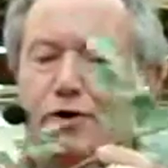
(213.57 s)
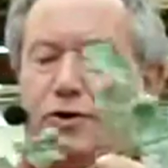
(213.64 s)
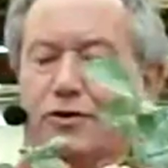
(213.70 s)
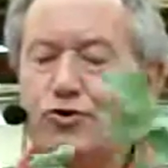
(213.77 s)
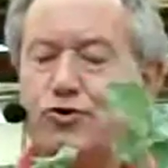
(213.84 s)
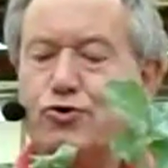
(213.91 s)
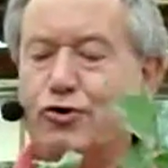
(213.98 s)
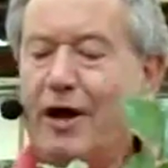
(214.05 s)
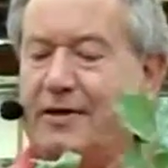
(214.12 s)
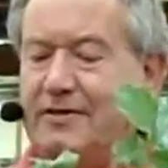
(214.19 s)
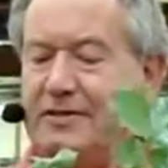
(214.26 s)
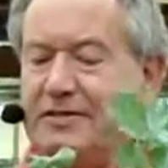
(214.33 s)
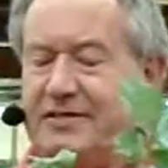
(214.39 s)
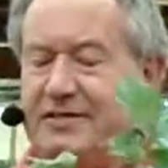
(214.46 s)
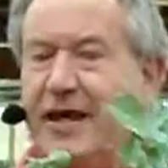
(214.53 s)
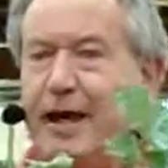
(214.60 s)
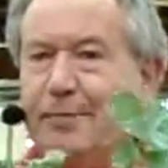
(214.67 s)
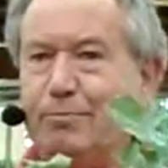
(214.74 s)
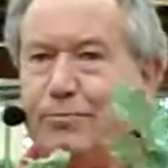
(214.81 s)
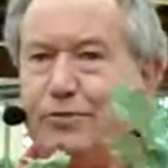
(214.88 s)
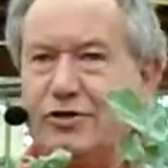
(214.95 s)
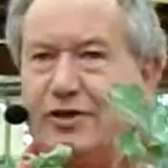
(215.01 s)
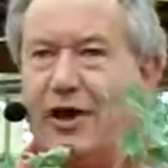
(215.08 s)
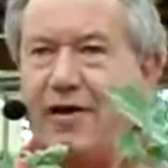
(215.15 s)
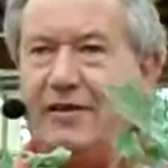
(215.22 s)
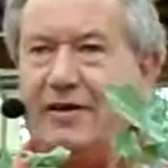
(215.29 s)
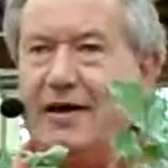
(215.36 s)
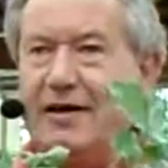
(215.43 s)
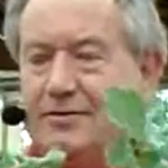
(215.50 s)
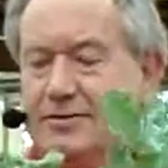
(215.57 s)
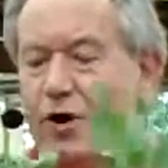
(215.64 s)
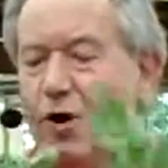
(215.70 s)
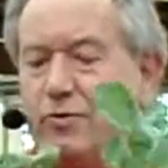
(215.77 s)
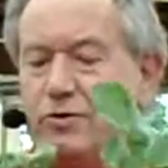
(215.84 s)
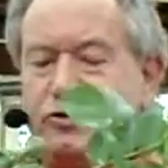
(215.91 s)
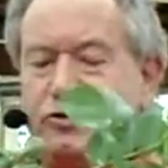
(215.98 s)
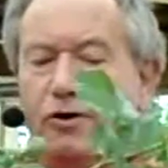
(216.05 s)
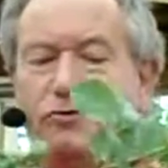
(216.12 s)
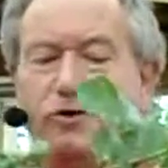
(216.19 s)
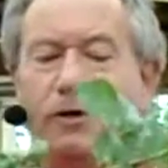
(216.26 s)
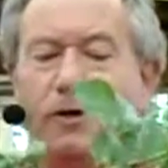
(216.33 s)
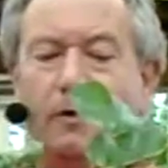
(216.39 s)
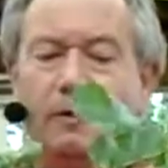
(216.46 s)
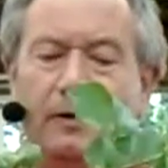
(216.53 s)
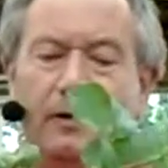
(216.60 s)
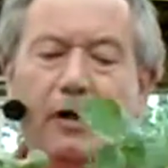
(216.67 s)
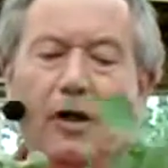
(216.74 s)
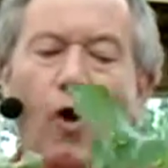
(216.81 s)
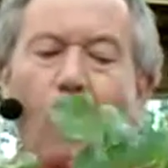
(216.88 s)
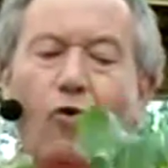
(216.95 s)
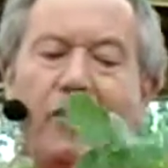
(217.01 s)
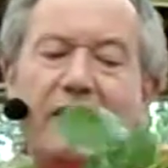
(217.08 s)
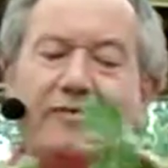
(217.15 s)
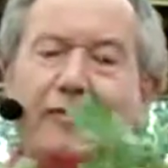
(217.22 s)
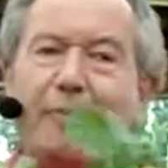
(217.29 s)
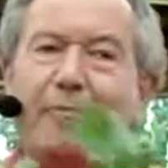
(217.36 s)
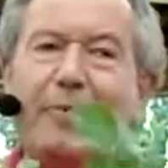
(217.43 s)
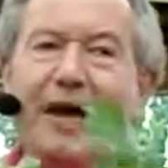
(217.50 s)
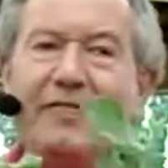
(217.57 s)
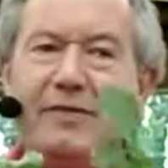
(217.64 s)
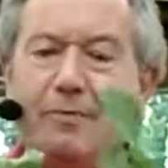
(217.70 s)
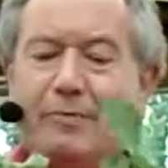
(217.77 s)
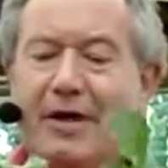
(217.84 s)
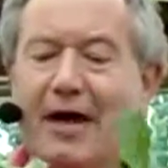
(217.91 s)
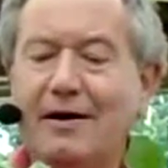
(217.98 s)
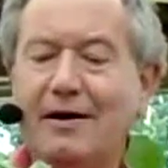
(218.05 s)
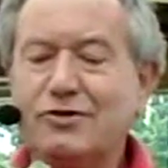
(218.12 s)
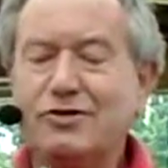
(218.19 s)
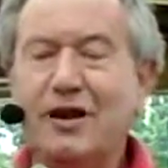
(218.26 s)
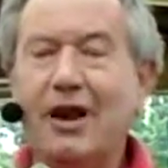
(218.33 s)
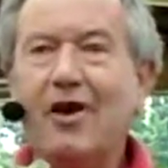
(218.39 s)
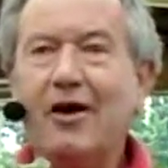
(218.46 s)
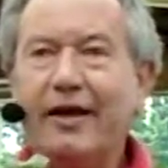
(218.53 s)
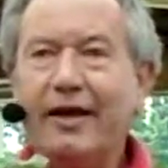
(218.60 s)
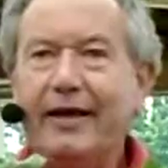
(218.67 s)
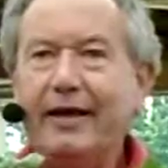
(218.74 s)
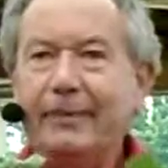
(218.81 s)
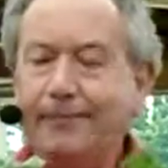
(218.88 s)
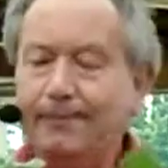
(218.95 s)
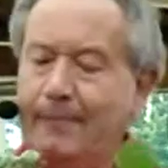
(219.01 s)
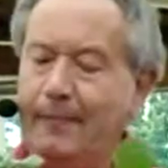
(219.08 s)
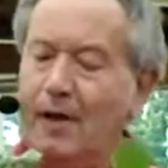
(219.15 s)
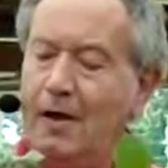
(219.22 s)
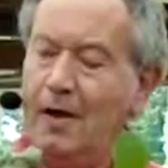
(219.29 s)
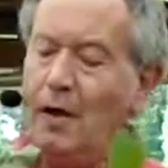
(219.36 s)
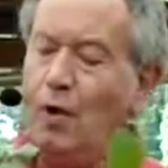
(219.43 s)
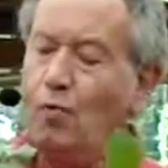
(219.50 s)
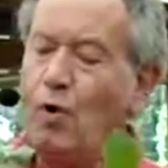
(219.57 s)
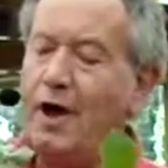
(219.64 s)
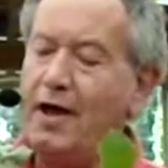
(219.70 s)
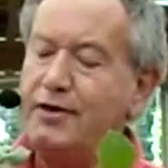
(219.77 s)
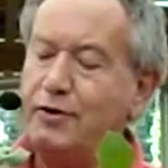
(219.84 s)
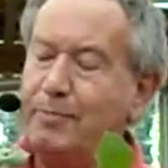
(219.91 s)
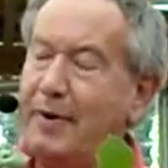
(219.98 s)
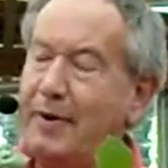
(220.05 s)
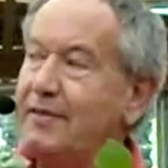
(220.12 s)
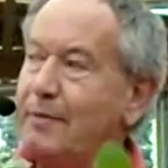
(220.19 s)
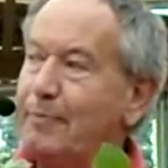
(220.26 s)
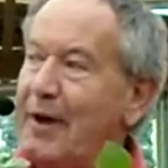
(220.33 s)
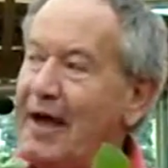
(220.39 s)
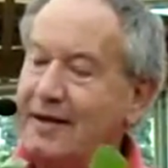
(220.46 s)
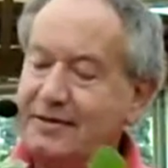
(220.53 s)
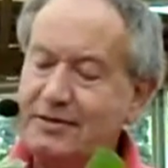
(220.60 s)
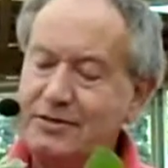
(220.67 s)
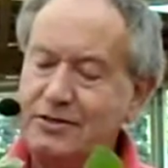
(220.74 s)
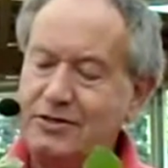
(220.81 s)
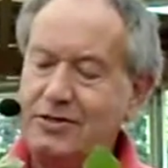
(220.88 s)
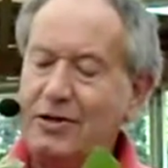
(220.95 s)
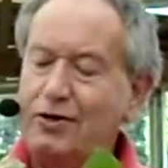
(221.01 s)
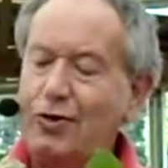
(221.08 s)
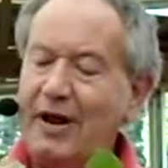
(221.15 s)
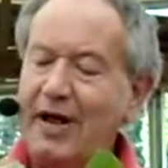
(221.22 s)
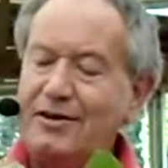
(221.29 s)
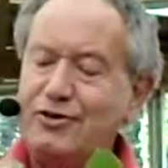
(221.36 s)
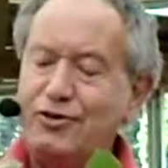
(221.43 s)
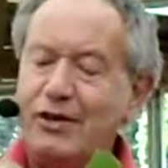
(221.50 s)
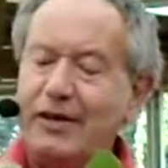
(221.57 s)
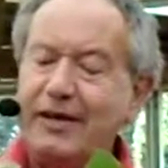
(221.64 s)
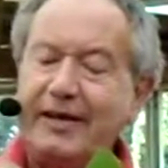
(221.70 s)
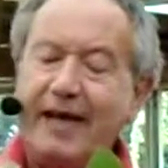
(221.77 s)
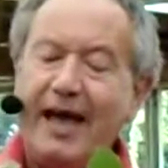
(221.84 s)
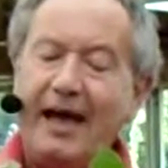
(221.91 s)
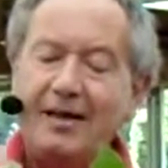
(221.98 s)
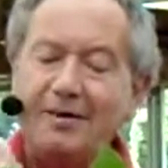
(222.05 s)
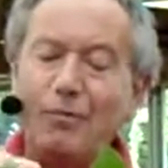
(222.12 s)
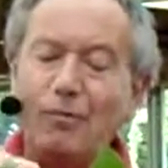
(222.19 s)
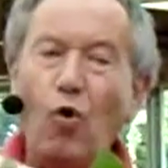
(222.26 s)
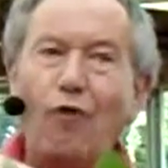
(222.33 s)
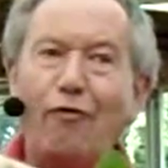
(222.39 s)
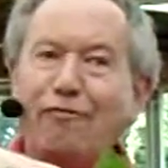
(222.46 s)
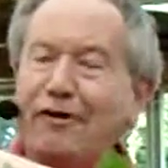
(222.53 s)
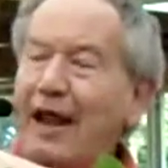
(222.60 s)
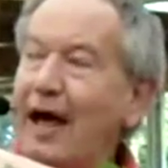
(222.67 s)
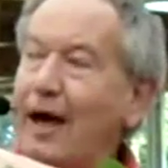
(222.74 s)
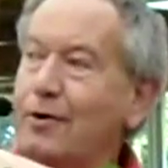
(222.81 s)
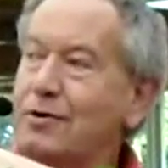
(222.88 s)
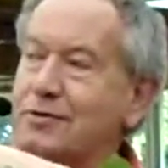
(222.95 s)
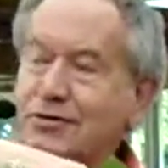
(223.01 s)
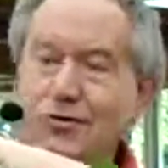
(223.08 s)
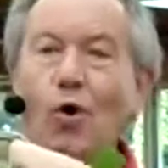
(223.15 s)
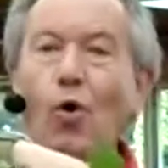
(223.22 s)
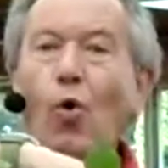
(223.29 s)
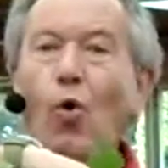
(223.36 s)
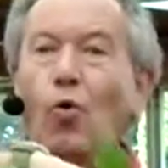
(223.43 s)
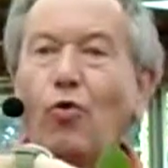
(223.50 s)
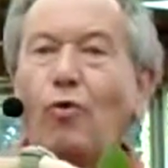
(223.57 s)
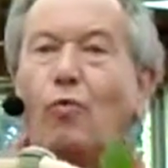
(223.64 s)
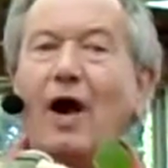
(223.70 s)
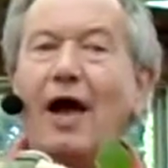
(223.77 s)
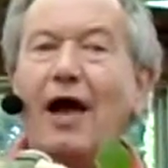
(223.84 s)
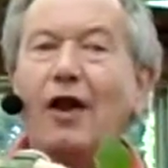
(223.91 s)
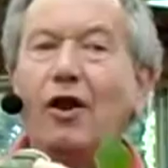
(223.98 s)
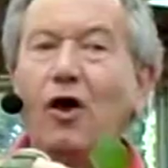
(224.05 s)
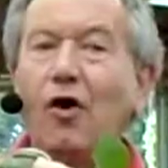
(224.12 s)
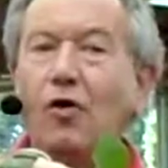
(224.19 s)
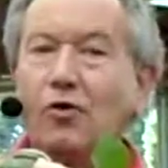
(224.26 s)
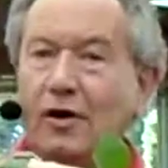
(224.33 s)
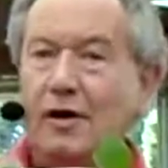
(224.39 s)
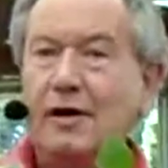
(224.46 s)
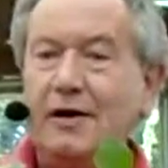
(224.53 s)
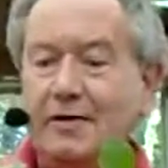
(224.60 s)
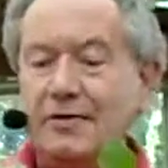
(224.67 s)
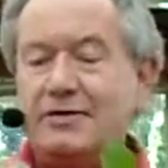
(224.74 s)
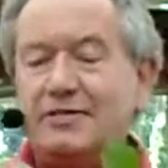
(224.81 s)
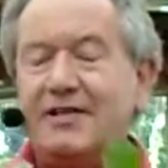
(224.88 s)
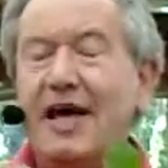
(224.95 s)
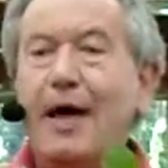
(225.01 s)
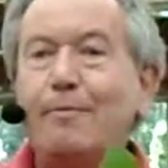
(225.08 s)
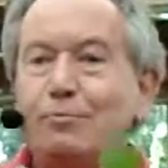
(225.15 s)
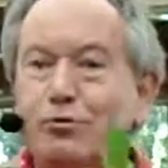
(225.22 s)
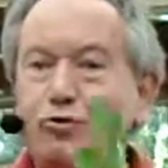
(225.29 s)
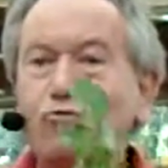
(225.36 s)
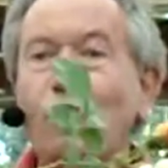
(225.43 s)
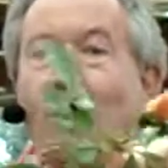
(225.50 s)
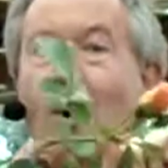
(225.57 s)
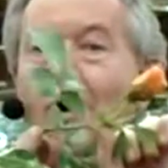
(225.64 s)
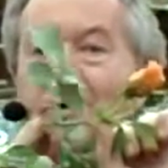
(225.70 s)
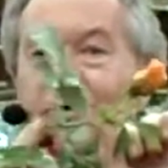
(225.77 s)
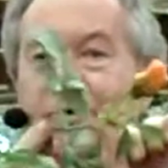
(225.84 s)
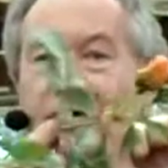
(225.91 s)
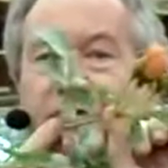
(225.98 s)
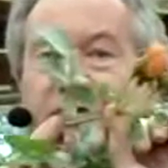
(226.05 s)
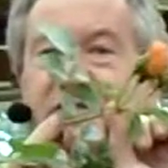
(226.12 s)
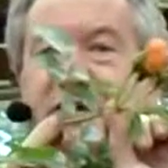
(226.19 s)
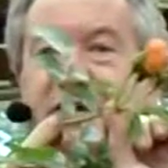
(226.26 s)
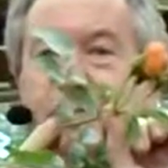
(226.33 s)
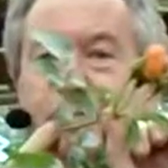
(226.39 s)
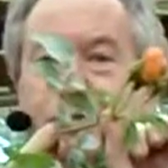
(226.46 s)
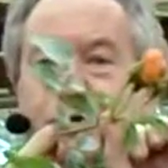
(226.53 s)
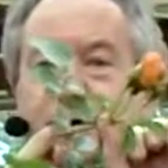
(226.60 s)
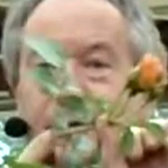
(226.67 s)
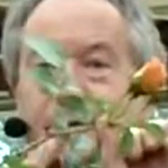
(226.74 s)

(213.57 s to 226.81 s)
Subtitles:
can train the stems like that, horizontal, or even bend them down slightly, where you make the bends, you'll actually get more flowers all the way along the stems rather than the tips.